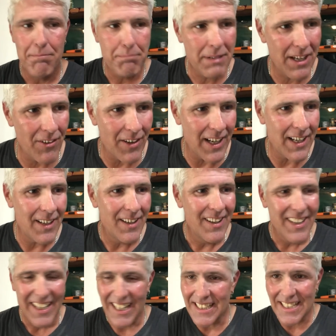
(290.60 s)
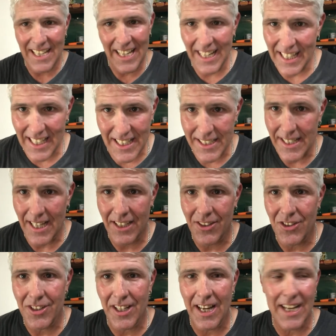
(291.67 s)
period. It's a hideous
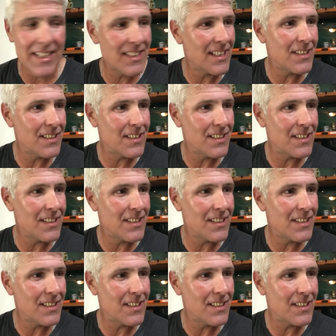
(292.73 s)
exercise.